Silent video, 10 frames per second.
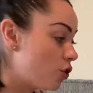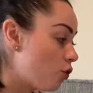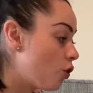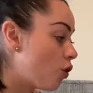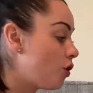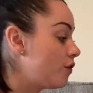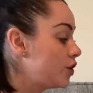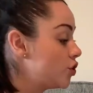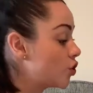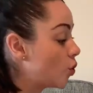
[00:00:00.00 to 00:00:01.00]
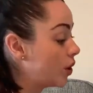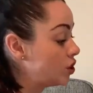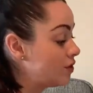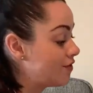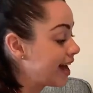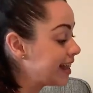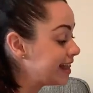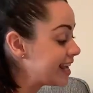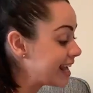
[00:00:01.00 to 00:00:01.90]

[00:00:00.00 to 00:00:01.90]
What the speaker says: off and you're going to find the